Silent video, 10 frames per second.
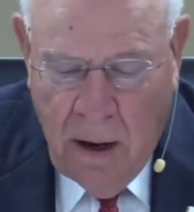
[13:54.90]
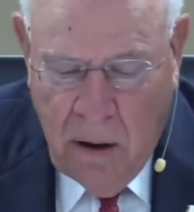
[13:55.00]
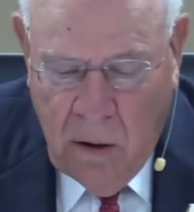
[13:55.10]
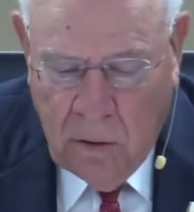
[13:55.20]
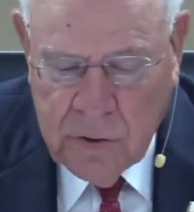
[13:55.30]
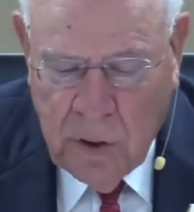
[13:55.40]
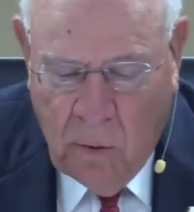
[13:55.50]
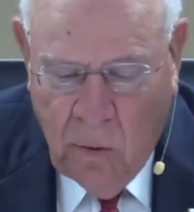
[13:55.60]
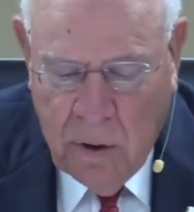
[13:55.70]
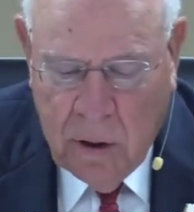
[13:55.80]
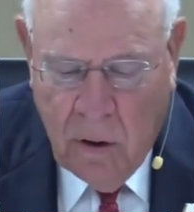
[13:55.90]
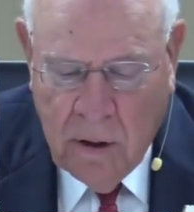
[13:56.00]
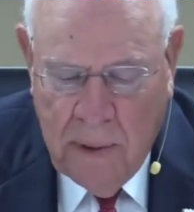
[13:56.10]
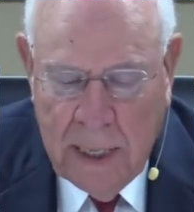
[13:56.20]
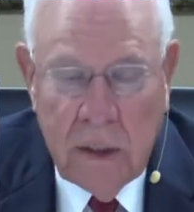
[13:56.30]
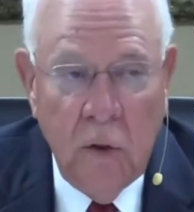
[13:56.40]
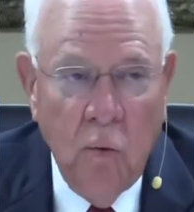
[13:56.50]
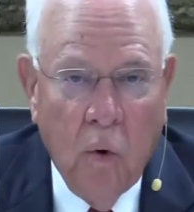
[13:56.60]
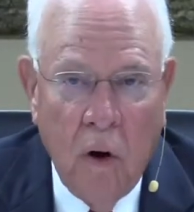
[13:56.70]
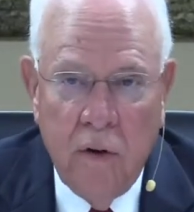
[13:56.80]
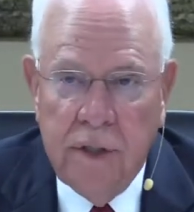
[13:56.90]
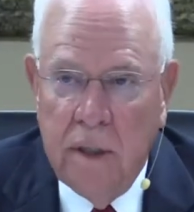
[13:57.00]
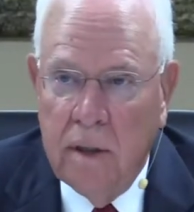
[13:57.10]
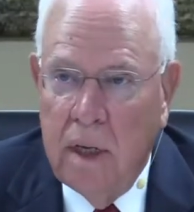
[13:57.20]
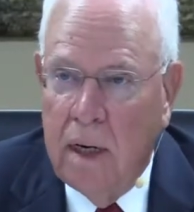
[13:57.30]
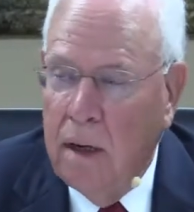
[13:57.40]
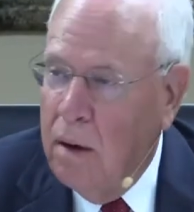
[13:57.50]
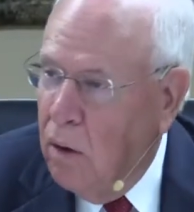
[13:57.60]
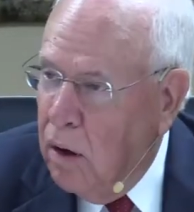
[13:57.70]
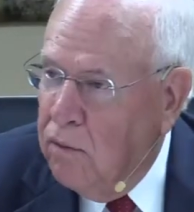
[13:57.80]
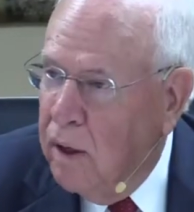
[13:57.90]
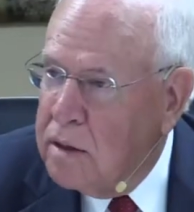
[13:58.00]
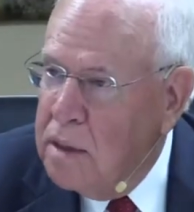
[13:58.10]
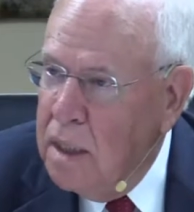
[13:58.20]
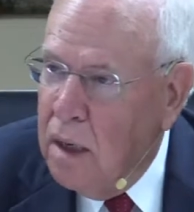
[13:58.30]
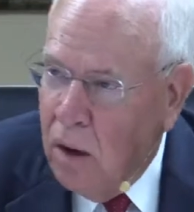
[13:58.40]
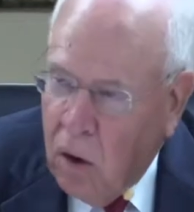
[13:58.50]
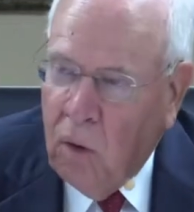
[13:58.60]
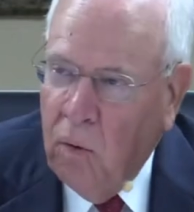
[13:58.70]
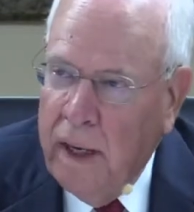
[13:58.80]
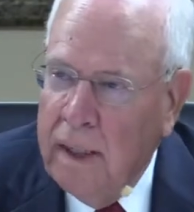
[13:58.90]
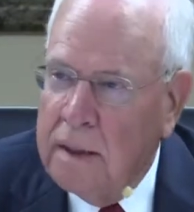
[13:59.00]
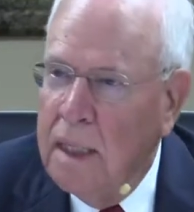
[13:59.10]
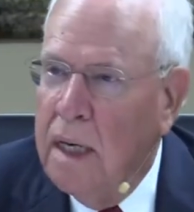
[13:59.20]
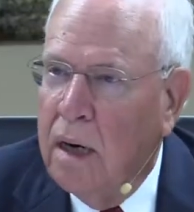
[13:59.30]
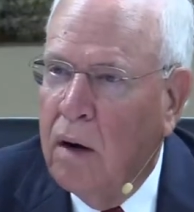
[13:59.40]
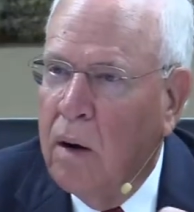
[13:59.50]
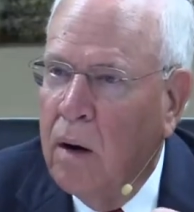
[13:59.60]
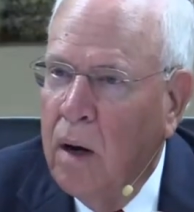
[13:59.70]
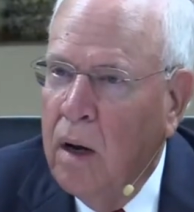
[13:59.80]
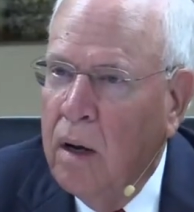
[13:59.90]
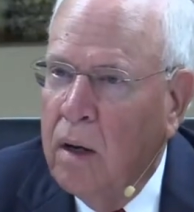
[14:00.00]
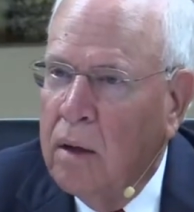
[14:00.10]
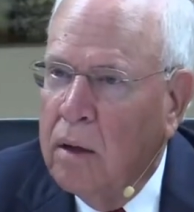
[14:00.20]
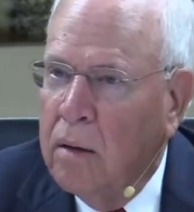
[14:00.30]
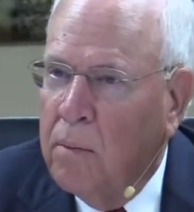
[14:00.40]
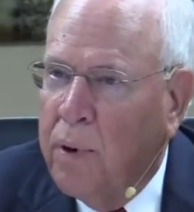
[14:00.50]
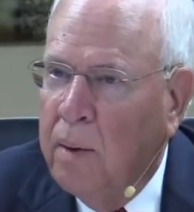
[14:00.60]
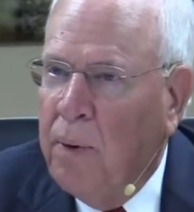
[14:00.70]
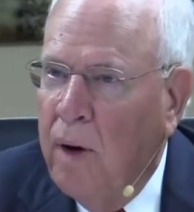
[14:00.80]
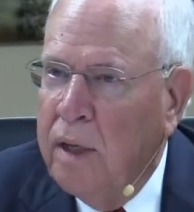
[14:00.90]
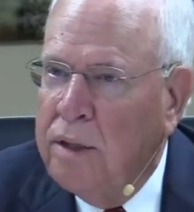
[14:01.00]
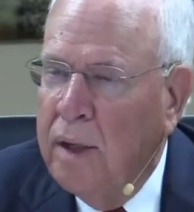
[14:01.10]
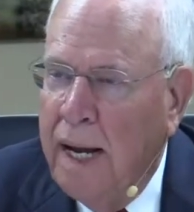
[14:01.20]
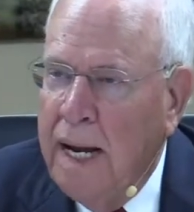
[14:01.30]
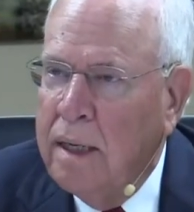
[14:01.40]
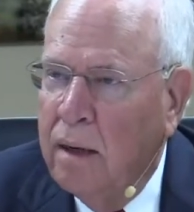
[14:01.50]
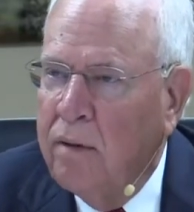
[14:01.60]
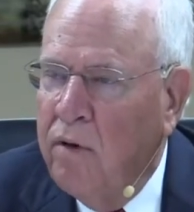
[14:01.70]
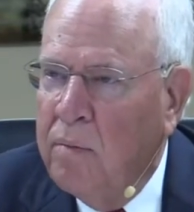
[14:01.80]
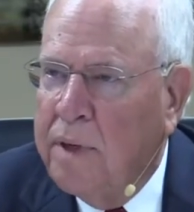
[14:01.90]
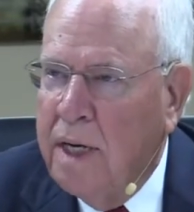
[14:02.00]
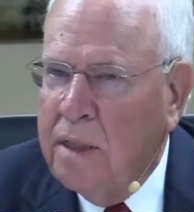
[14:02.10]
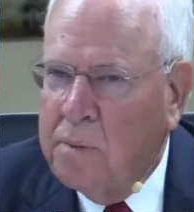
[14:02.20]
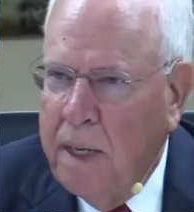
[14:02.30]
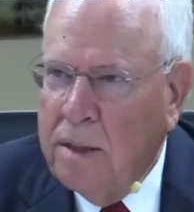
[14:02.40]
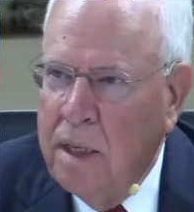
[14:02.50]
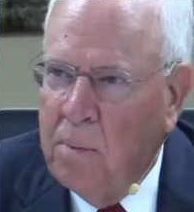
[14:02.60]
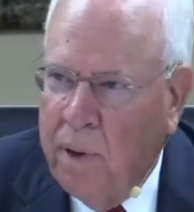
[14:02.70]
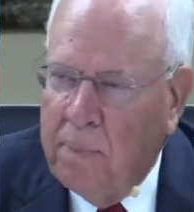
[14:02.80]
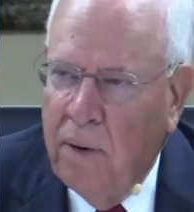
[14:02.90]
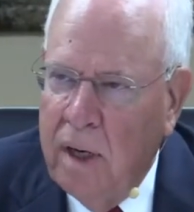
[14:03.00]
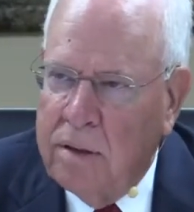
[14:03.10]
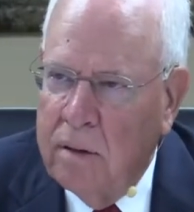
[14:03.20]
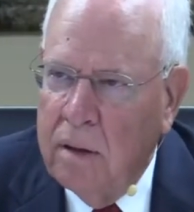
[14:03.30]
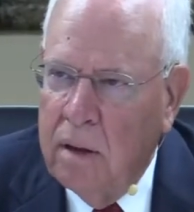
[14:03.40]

Also, I want to talk about two words here that all of us need to always, in our preparation and delivery, especially in preparation,